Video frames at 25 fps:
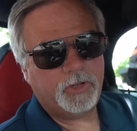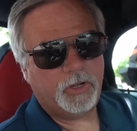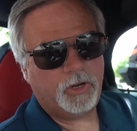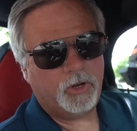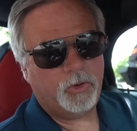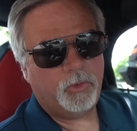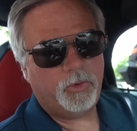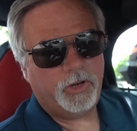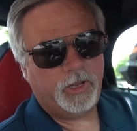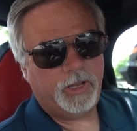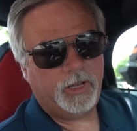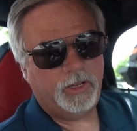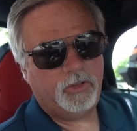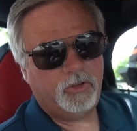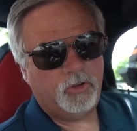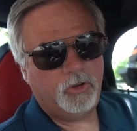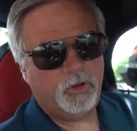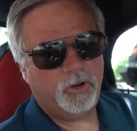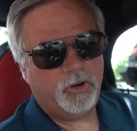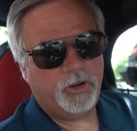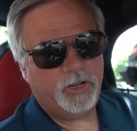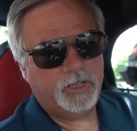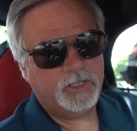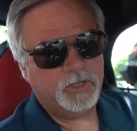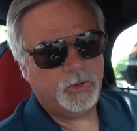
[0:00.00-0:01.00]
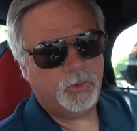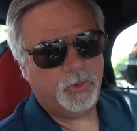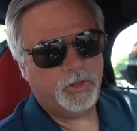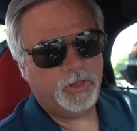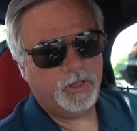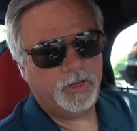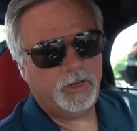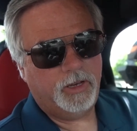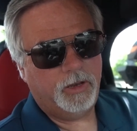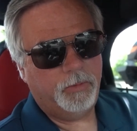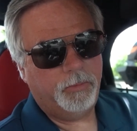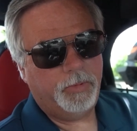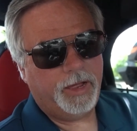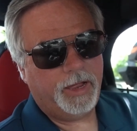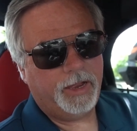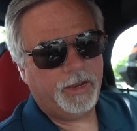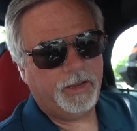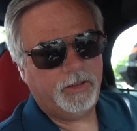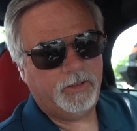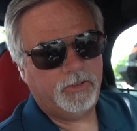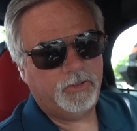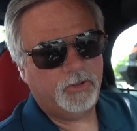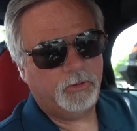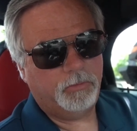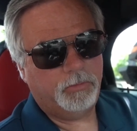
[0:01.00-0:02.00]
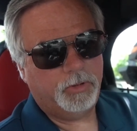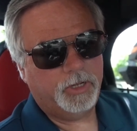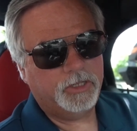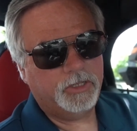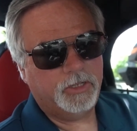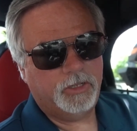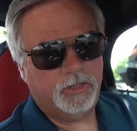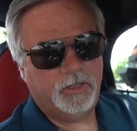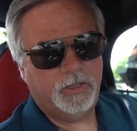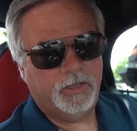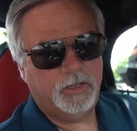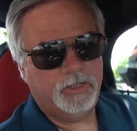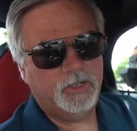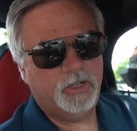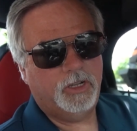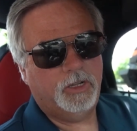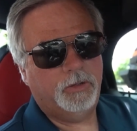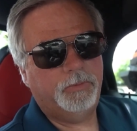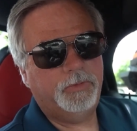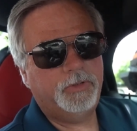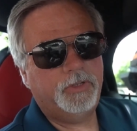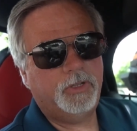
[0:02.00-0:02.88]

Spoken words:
I don't want to get too crazy with it in the back and start busting things up.